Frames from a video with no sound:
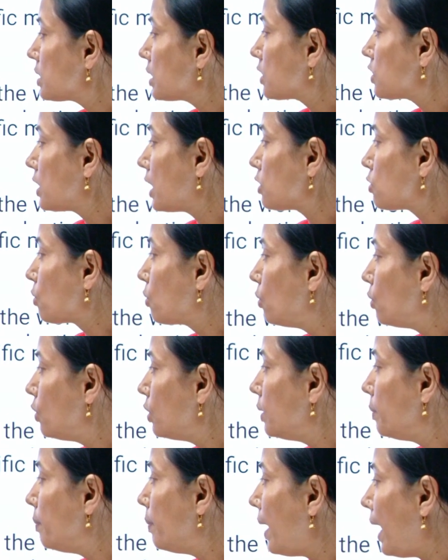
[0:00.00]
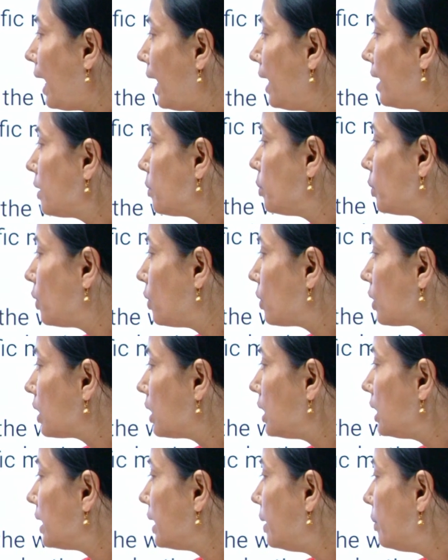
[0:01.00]
such as good, bad,
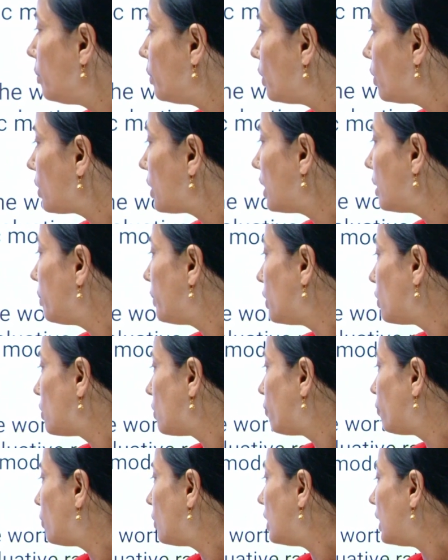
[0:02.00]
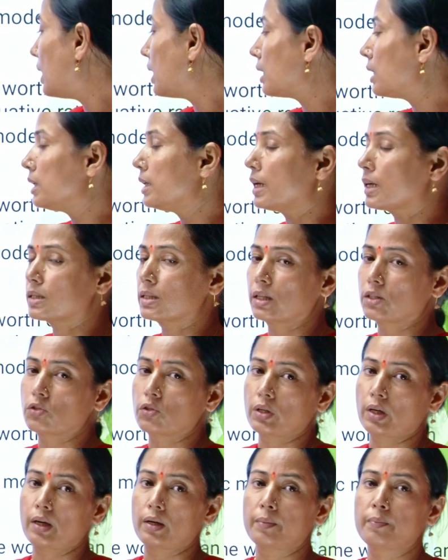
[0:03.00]
moral, immoral, beautiful, ugly,
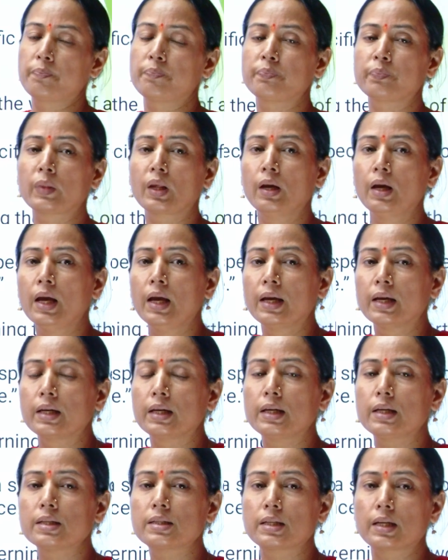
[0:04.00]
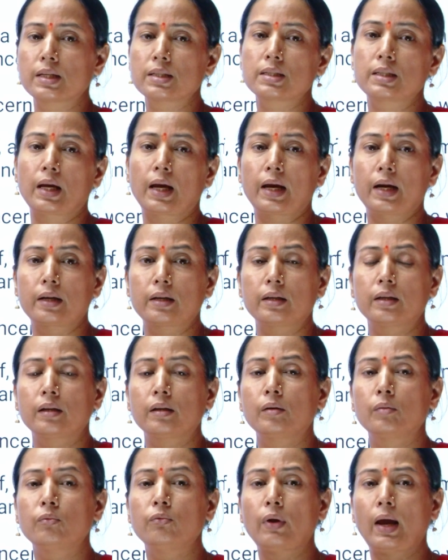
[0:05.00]
etc. He says that
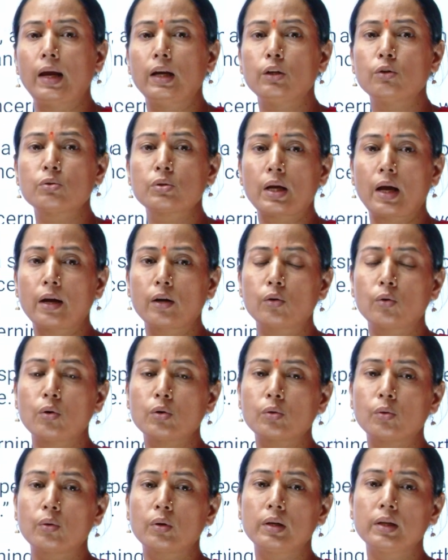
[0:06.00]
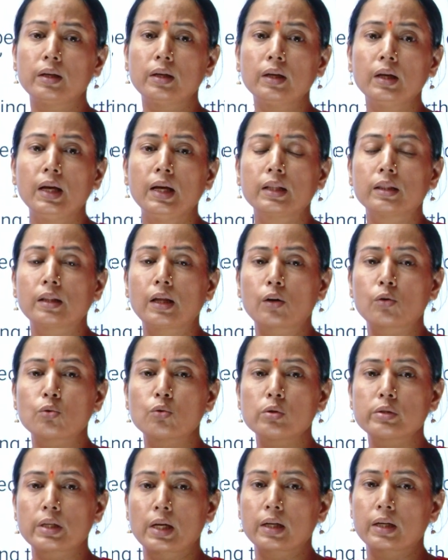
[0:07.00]
values are not only the
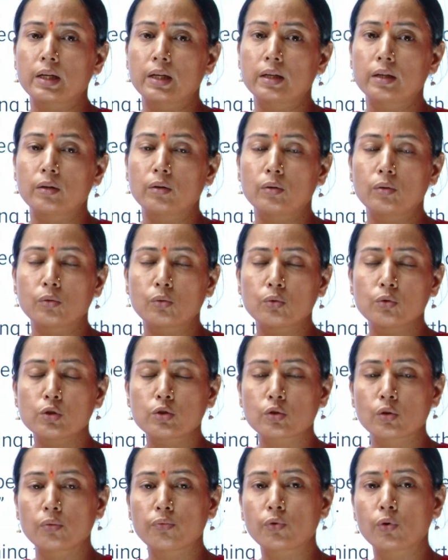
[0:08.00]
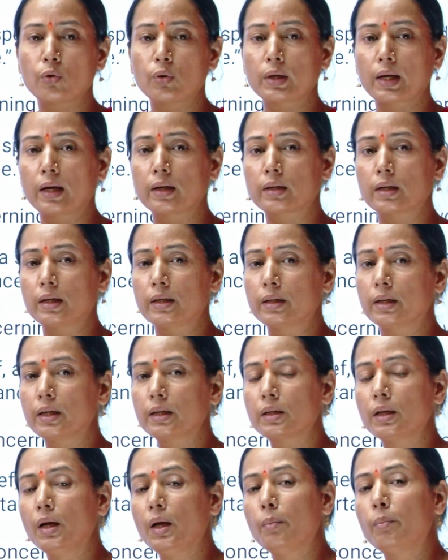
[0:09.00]
rules and rules of code and
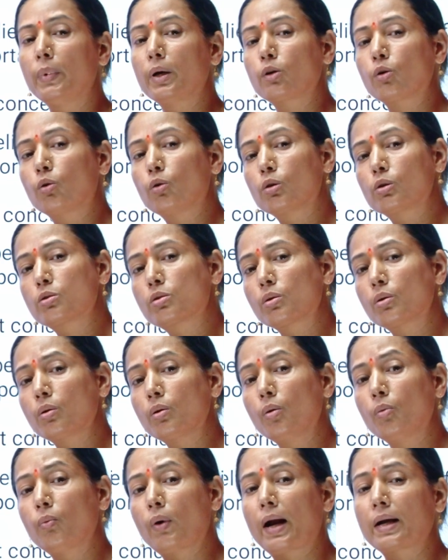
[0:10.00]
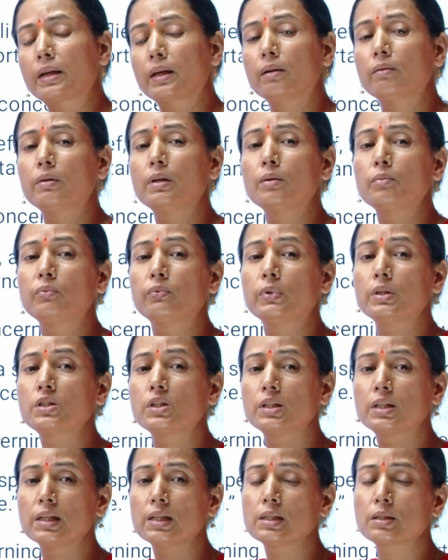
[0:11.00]
conduct, but also whatever which
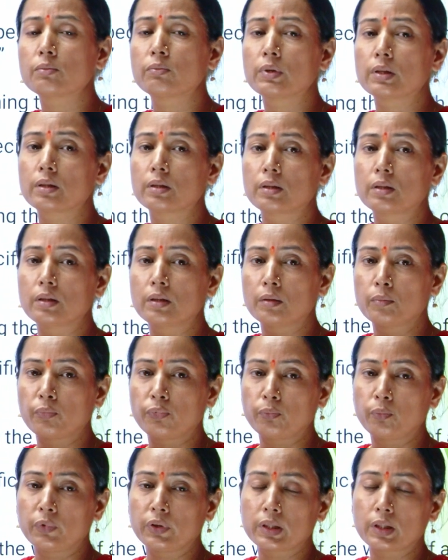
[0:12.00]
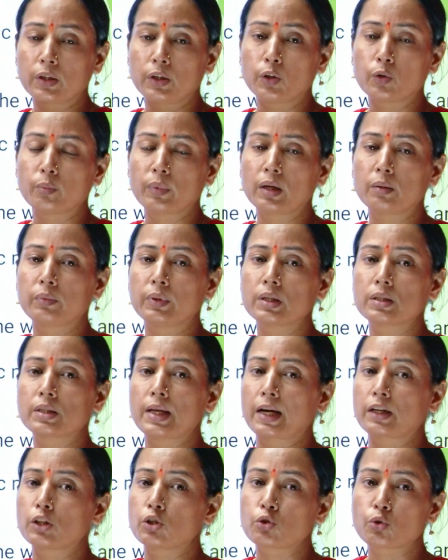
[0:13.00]
deals with the human beings,
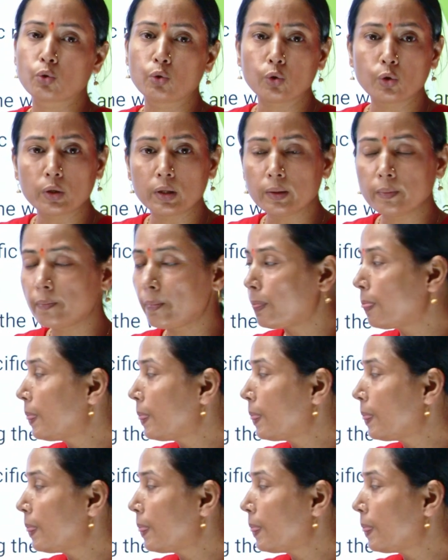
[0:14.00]
that is good,